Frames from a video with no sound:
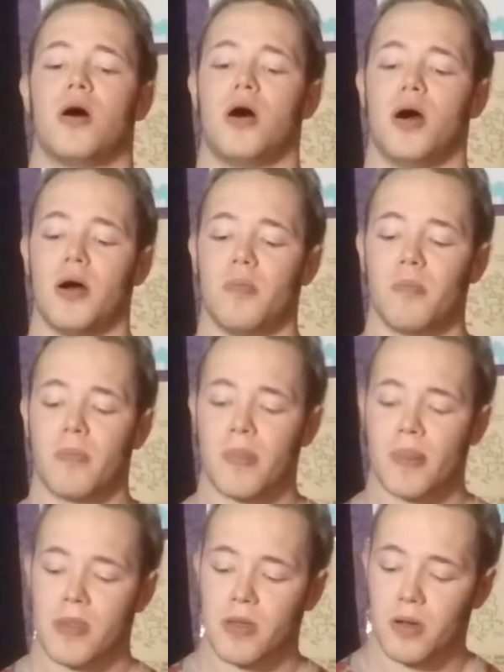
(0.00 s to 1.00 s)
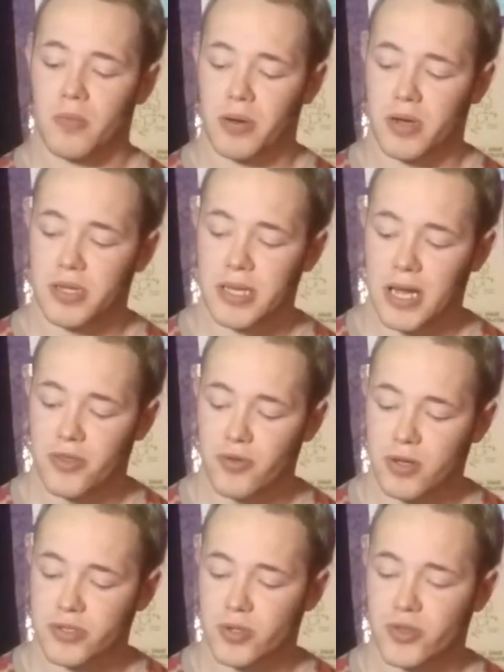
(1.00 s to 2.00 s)
Um, but yeah,
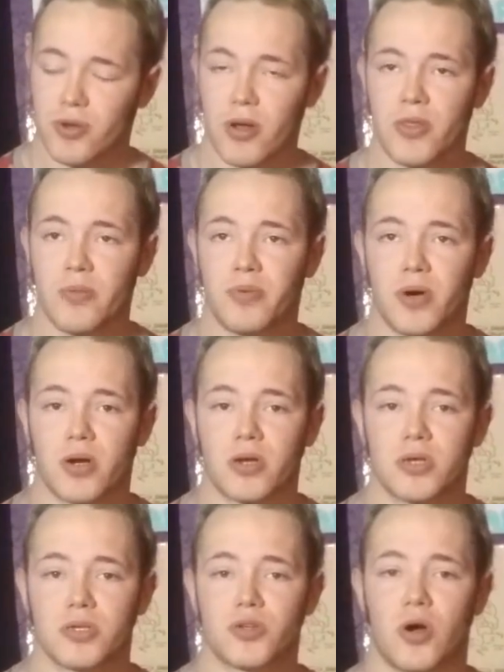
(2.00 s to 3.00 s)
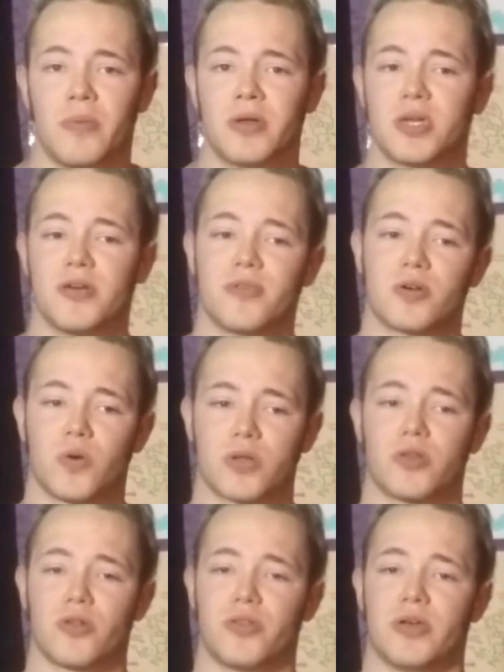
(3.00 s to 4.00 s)
throughout, so throughout the book, so I'm going to give a quick
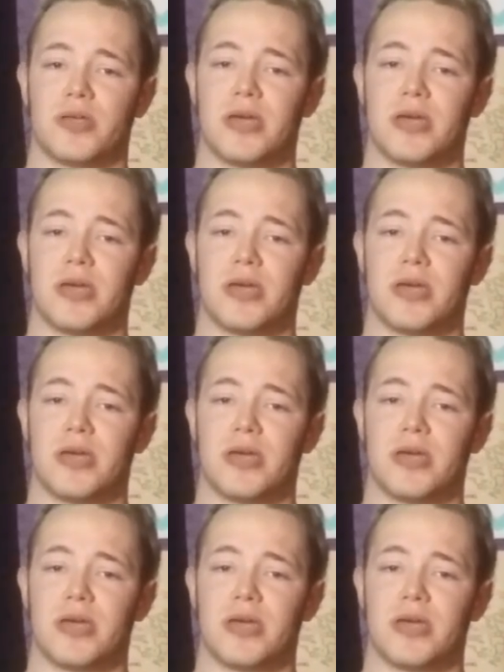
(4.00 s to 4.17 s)
little thing.